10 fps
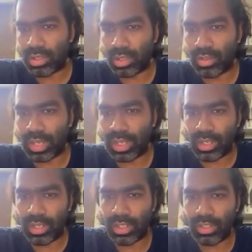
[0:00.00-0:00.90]
Okay,
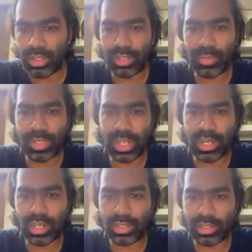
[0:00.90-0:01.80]
so that would be the
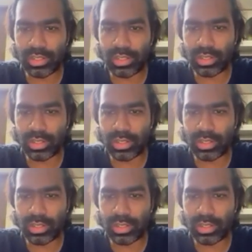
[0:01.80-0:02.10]
right answer.